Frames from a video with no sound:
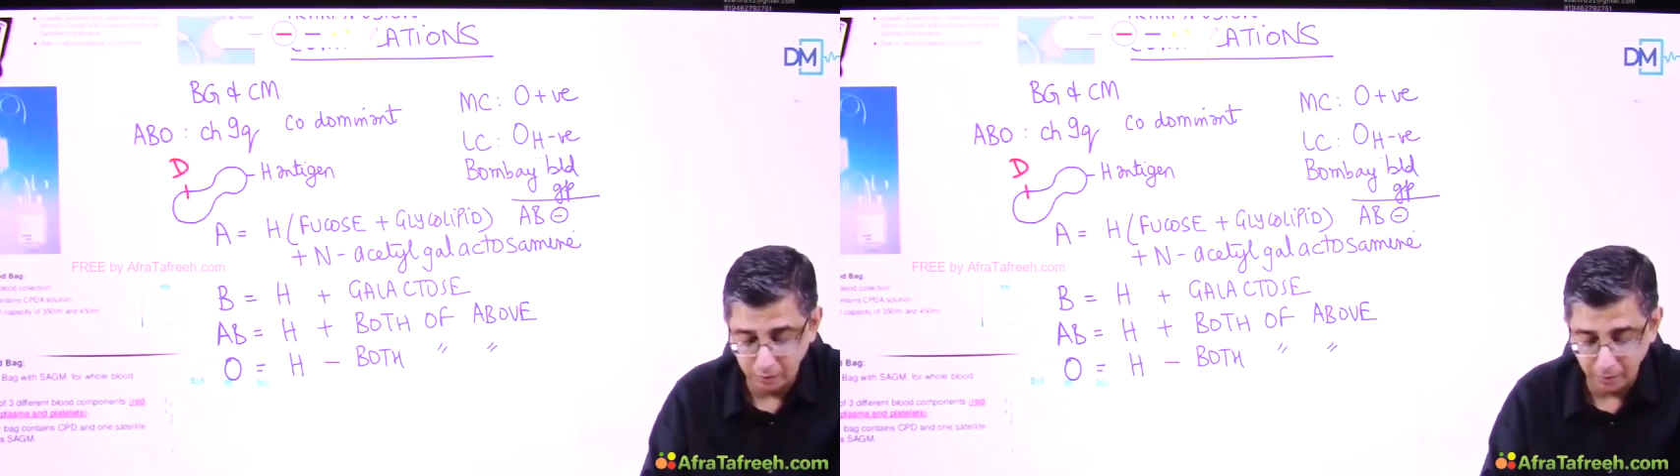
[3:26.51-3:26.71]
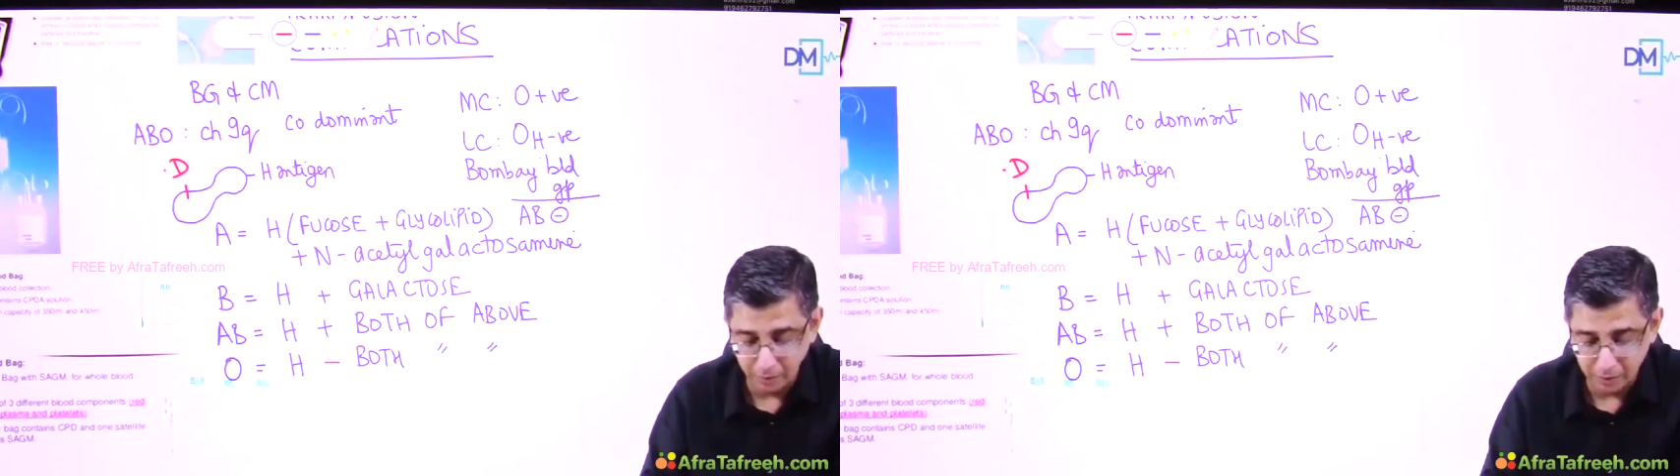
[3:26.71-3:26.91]

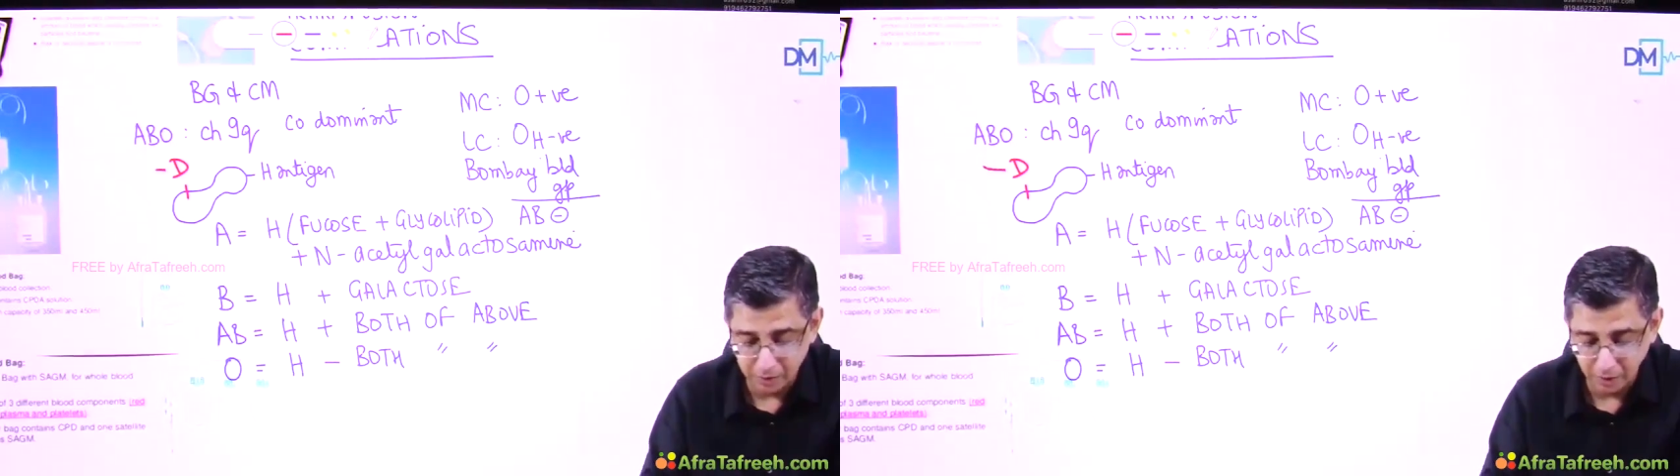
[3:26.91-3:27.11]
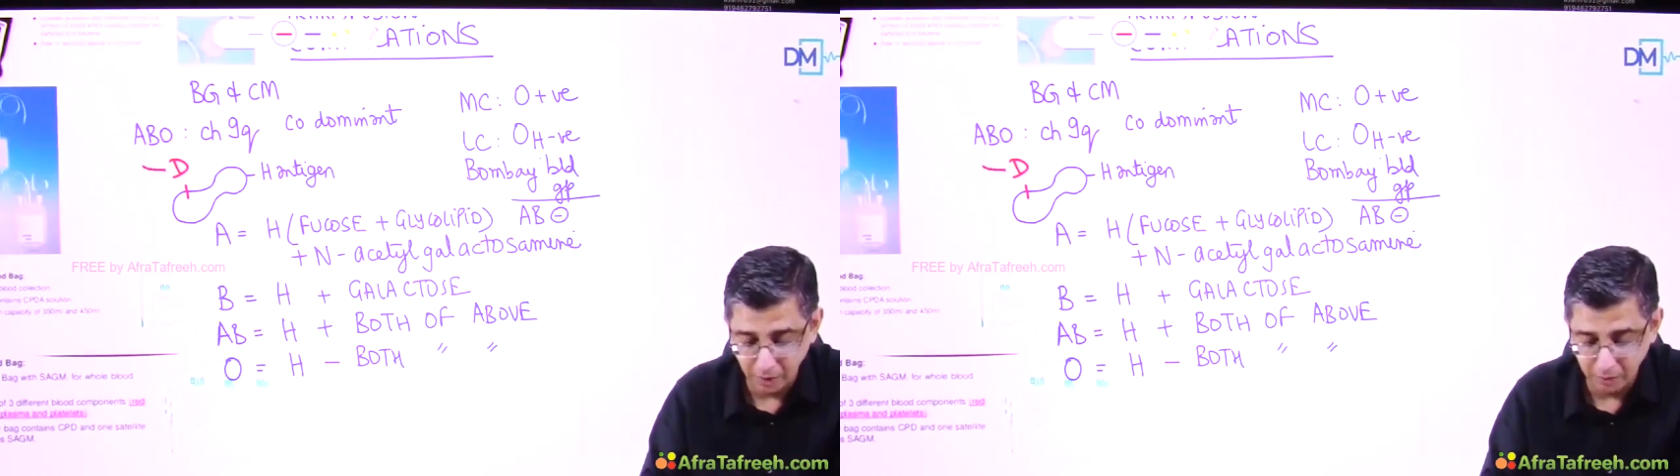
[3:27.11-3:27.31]
a
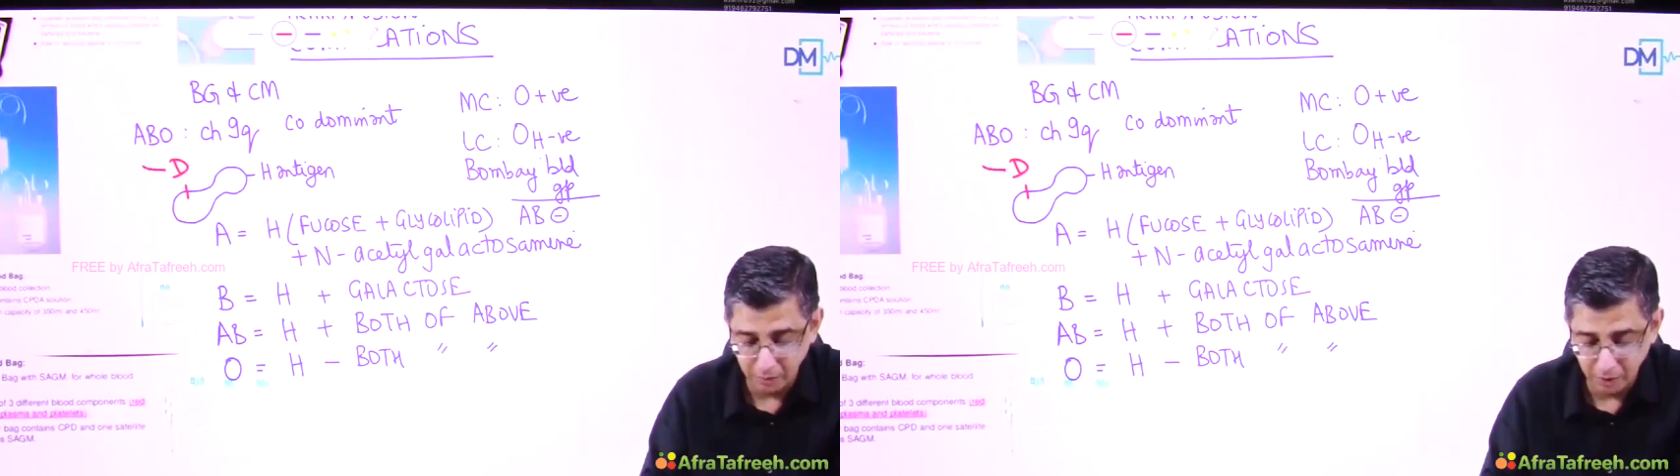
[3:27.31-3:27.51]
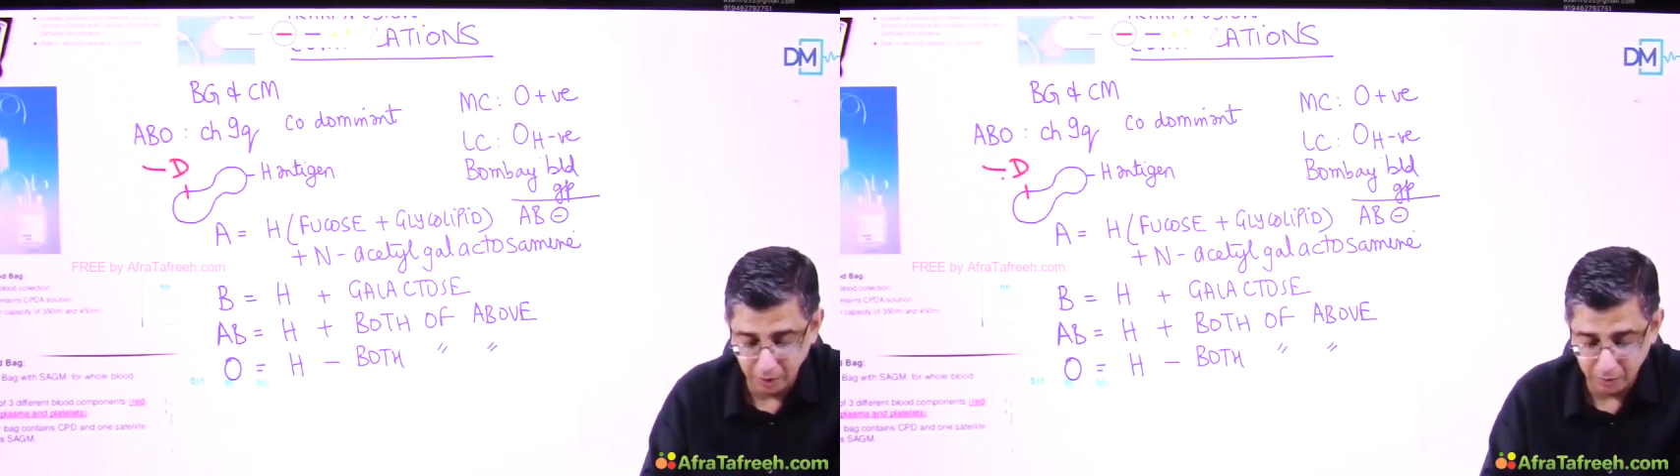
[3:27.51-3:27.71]
person can
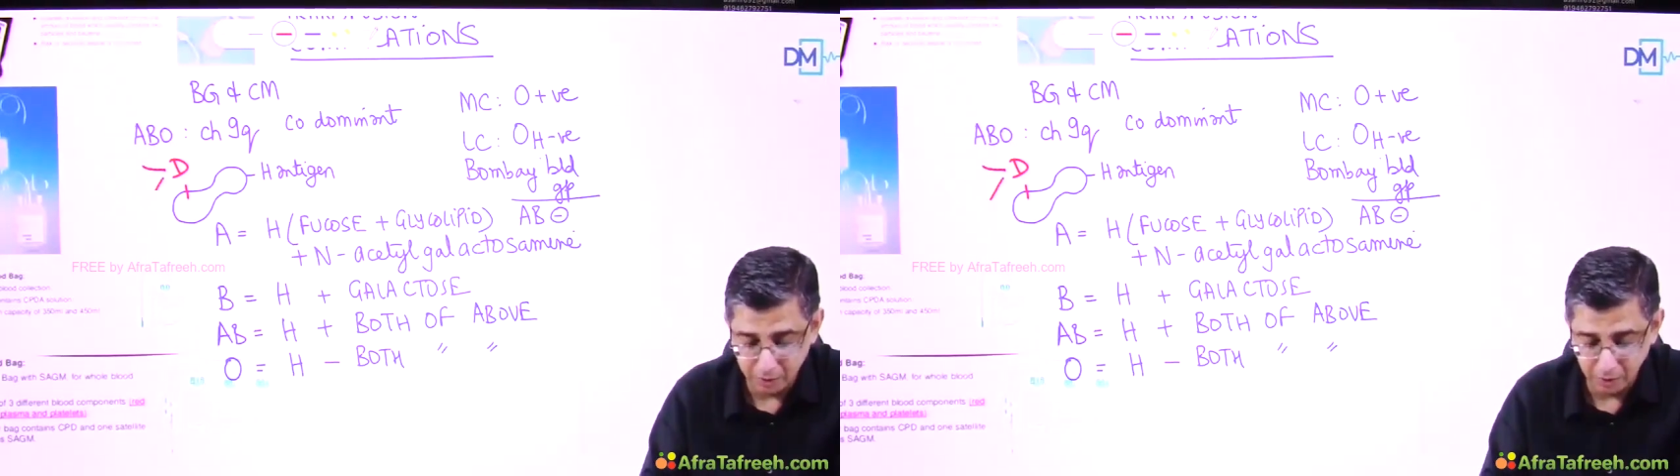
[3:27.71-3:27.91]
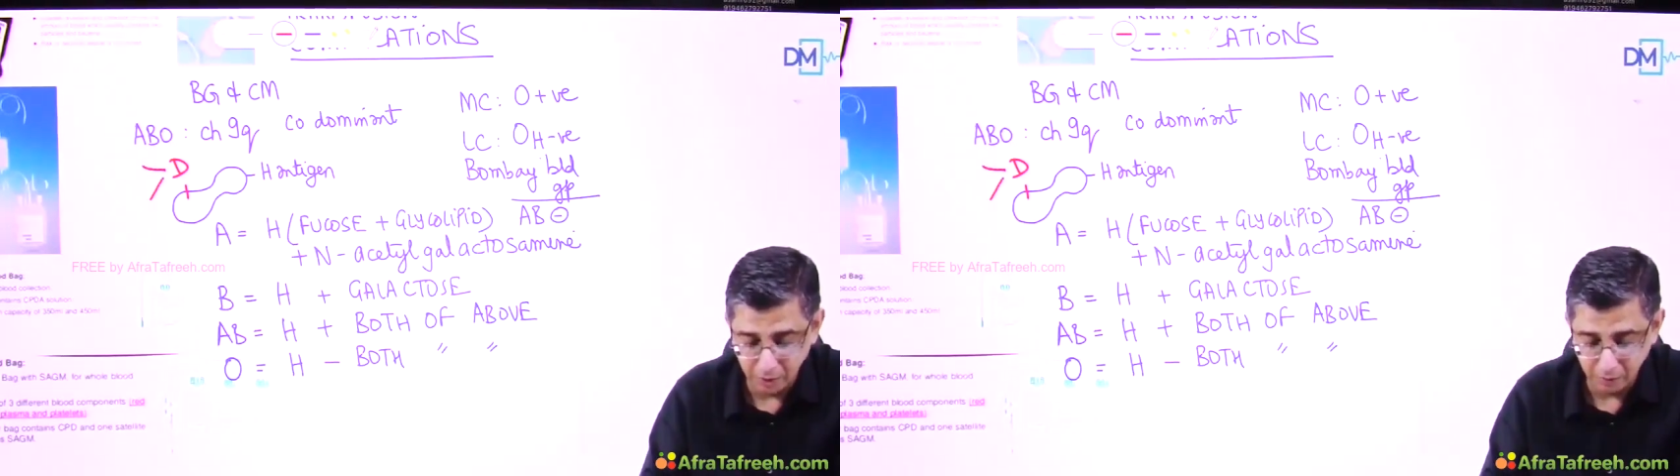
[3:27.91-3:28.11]
be D
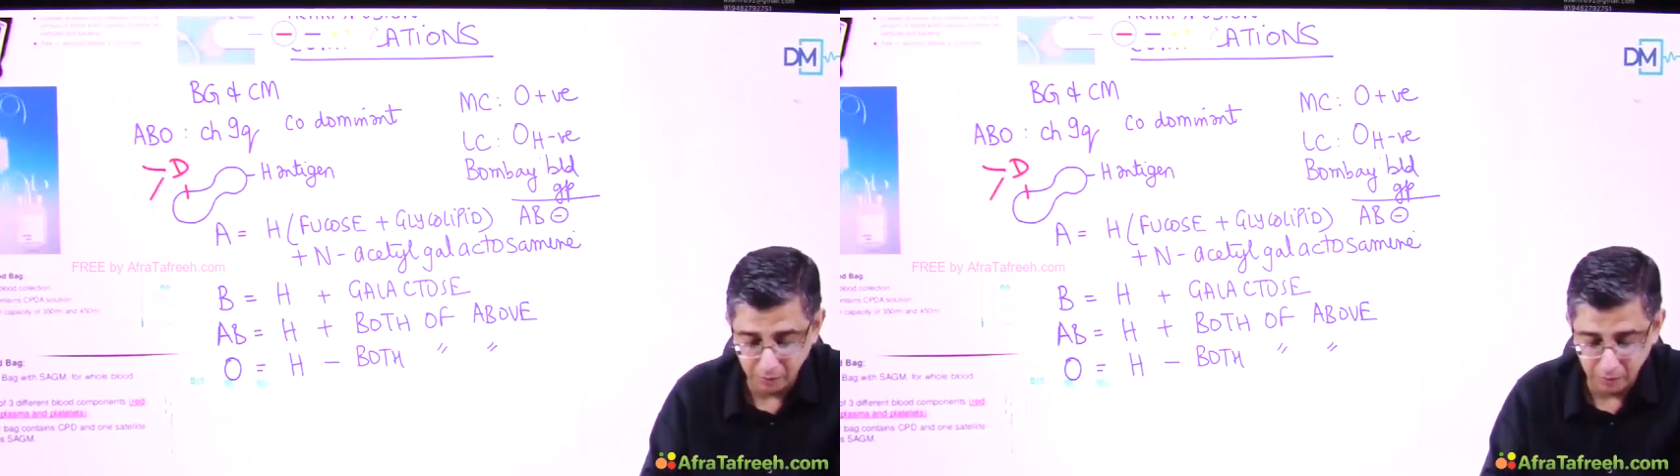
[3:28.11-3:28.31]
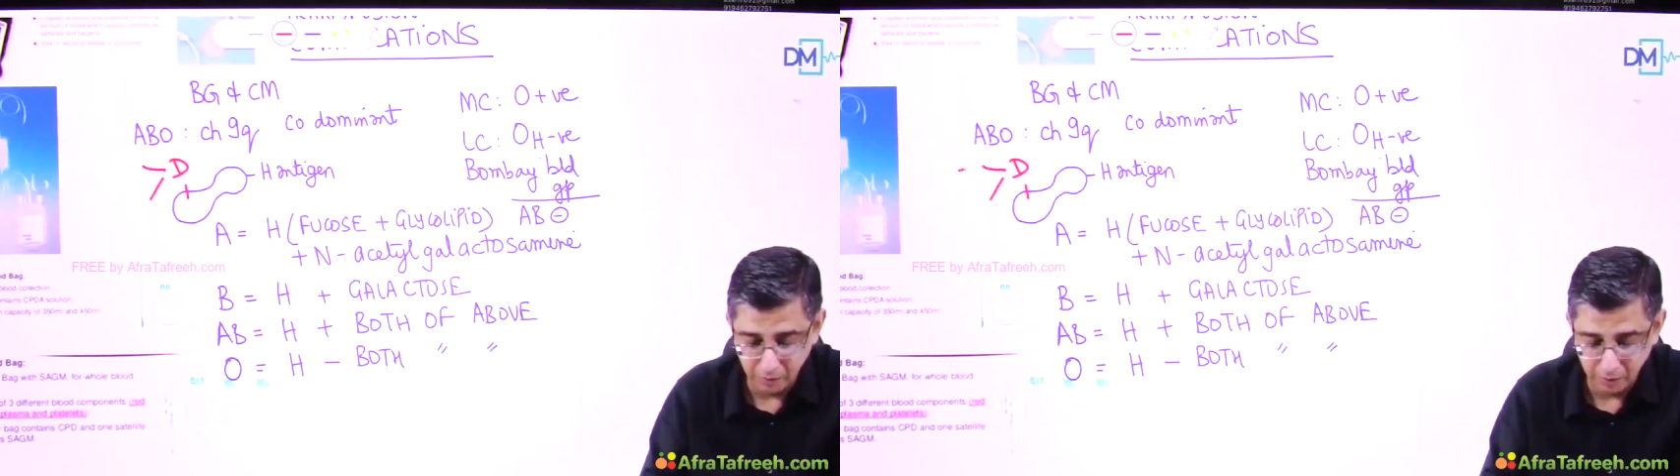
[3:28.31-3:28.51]
positive,